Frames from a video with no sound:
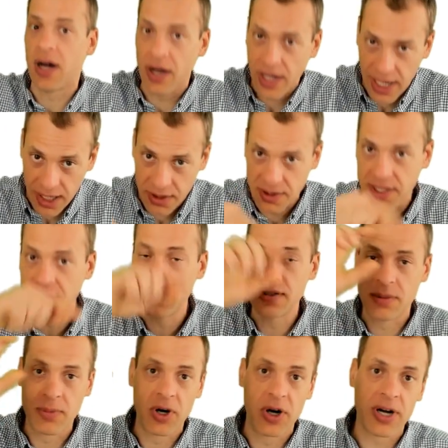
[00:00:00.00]
until the
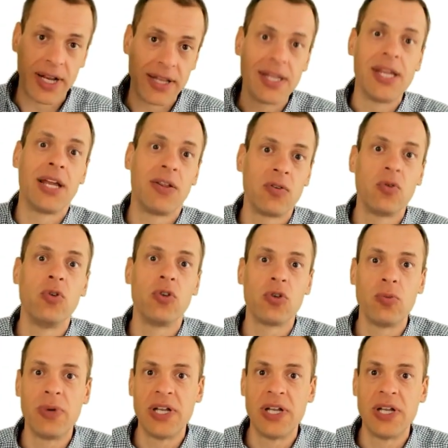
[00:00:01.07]
marketing is going to be